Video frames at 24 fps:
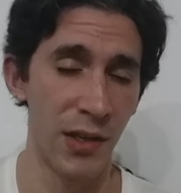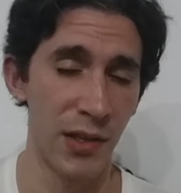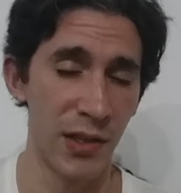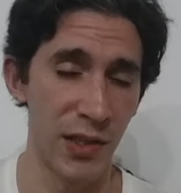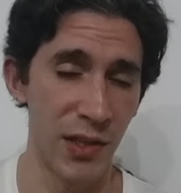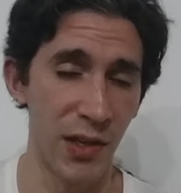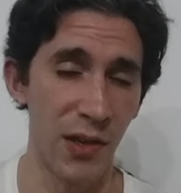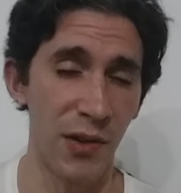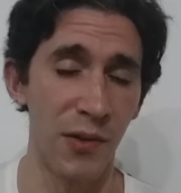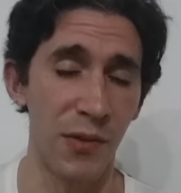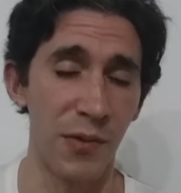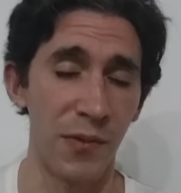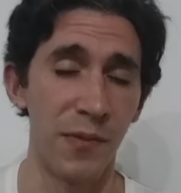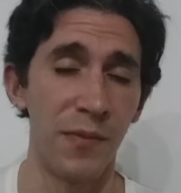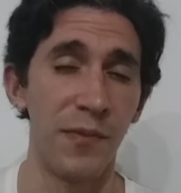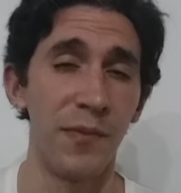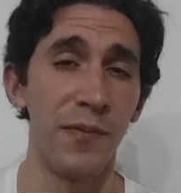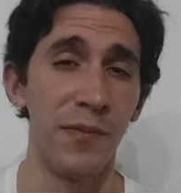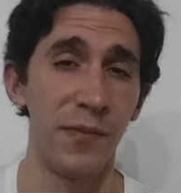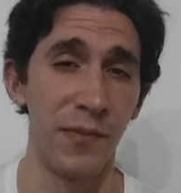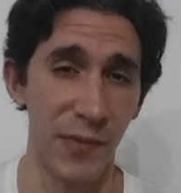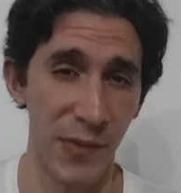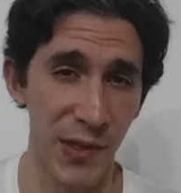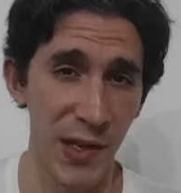So,
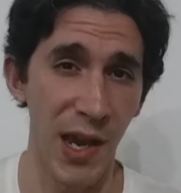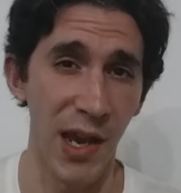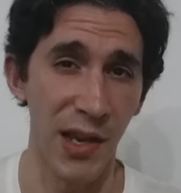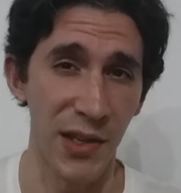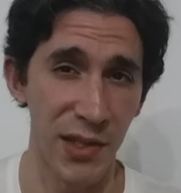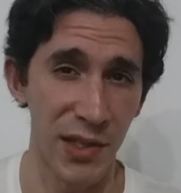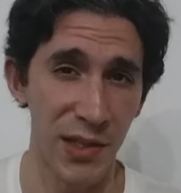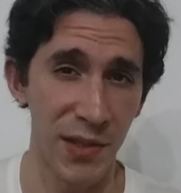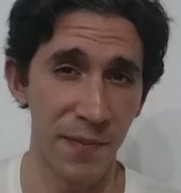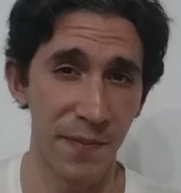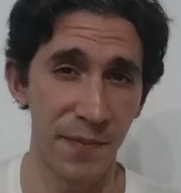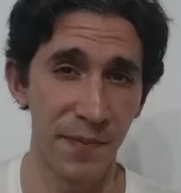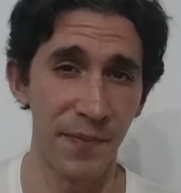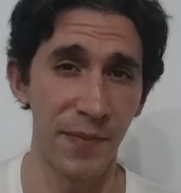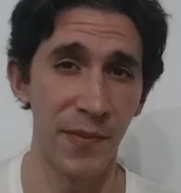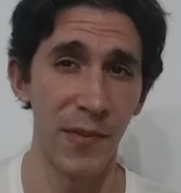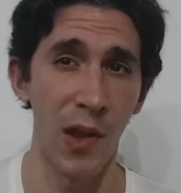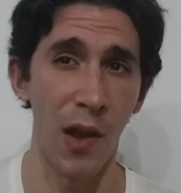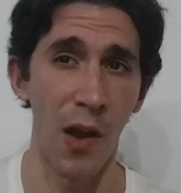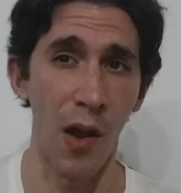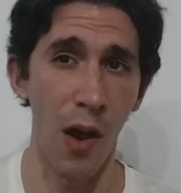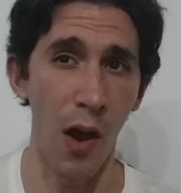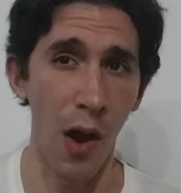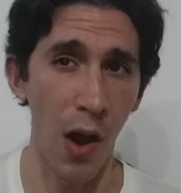yes,
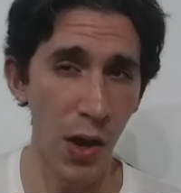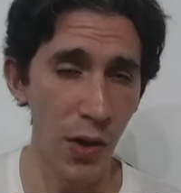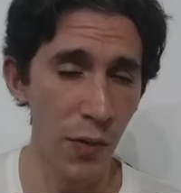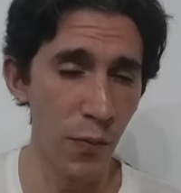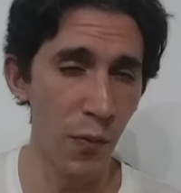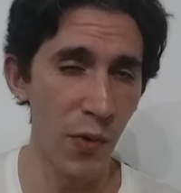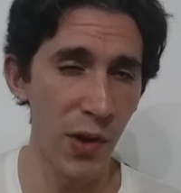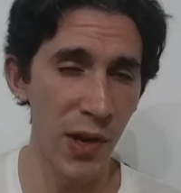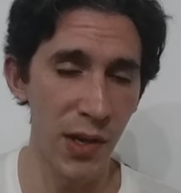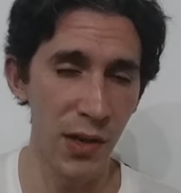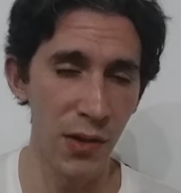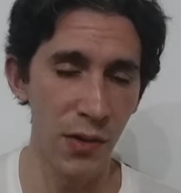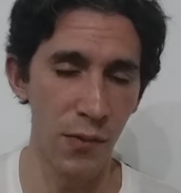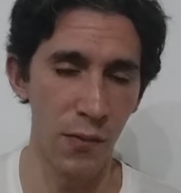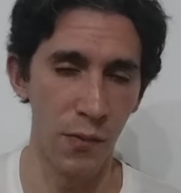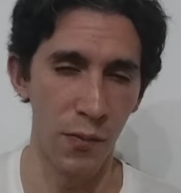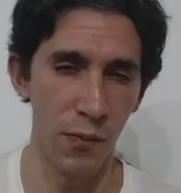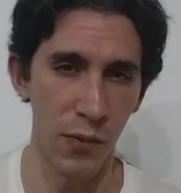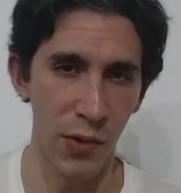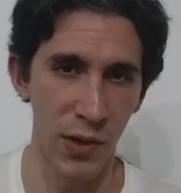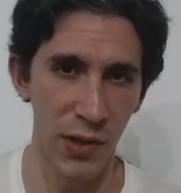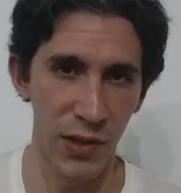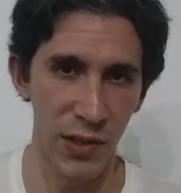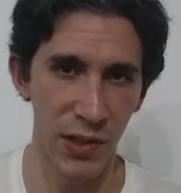Unwin
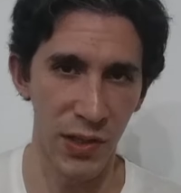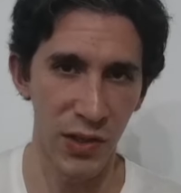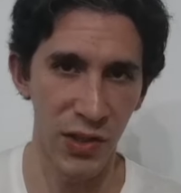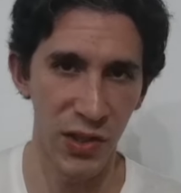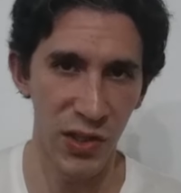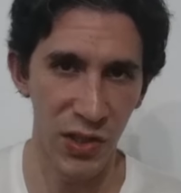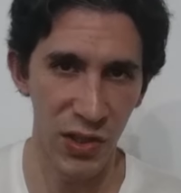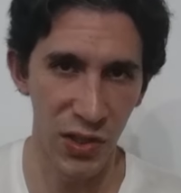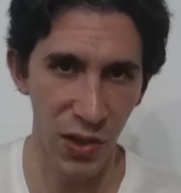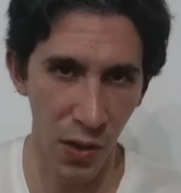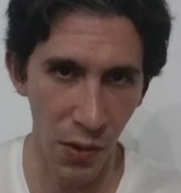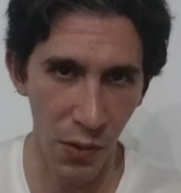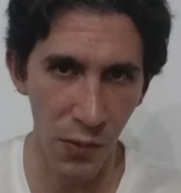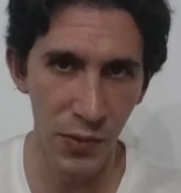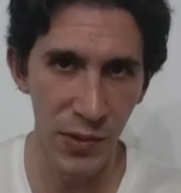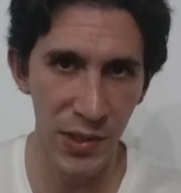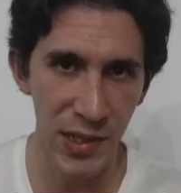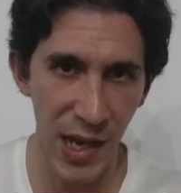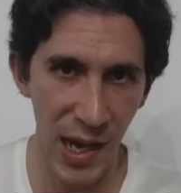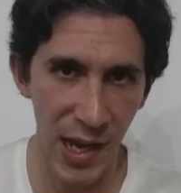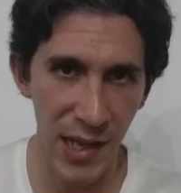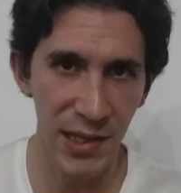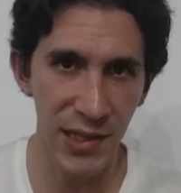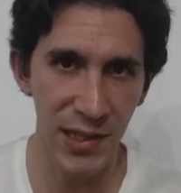was so
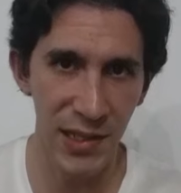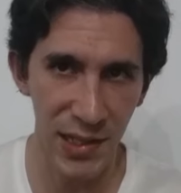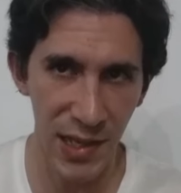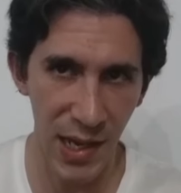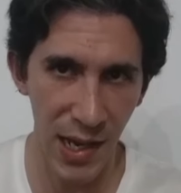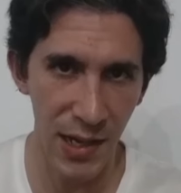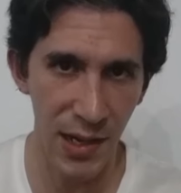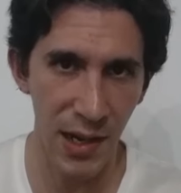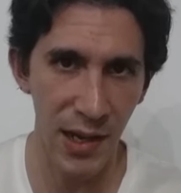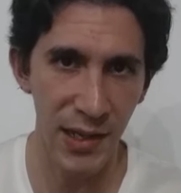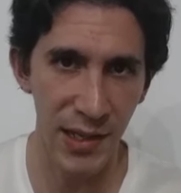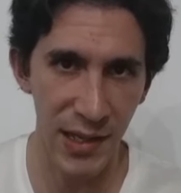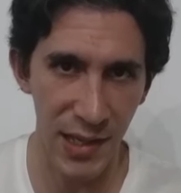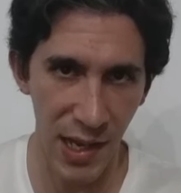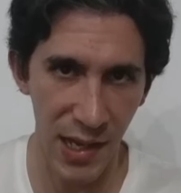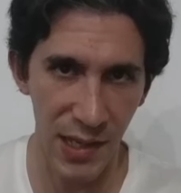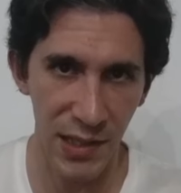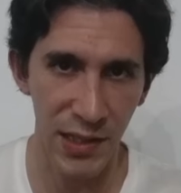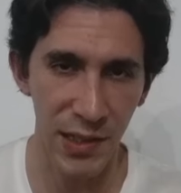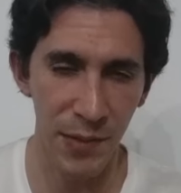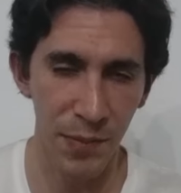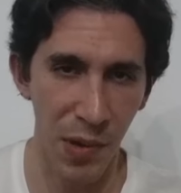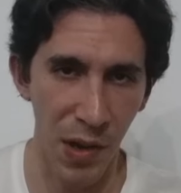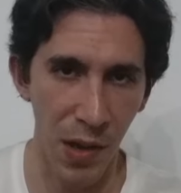dead set
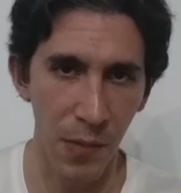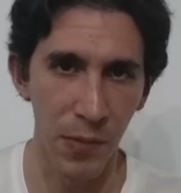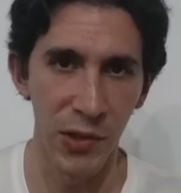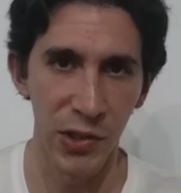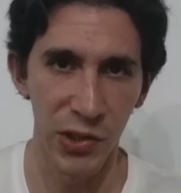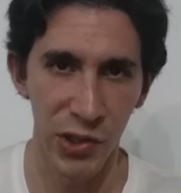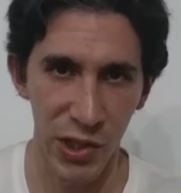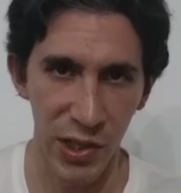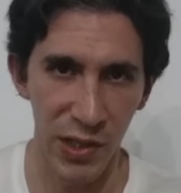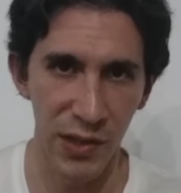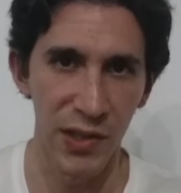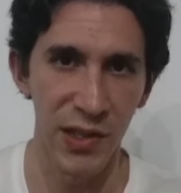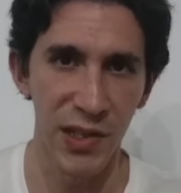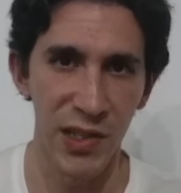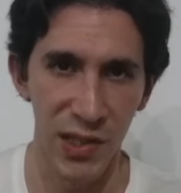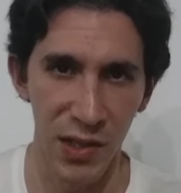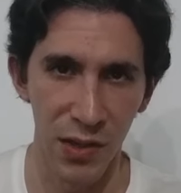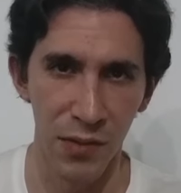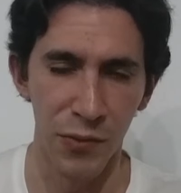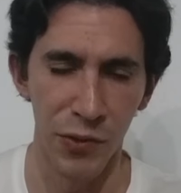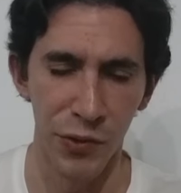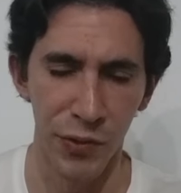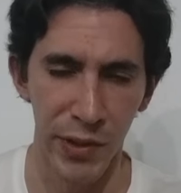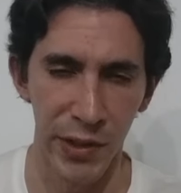against publishing the
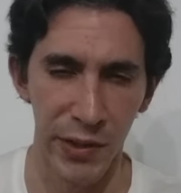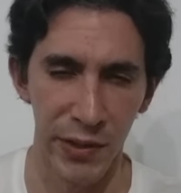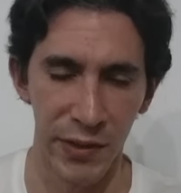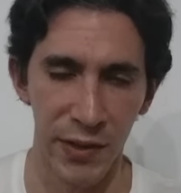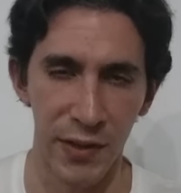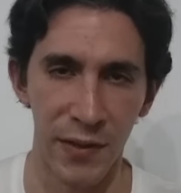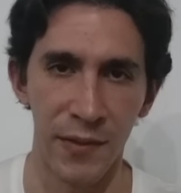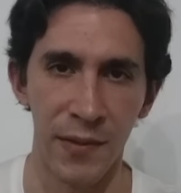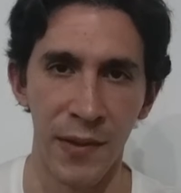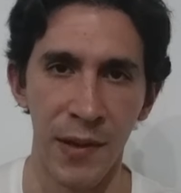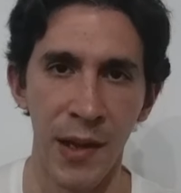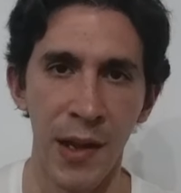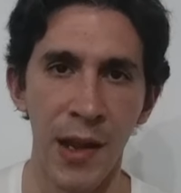Silmarillion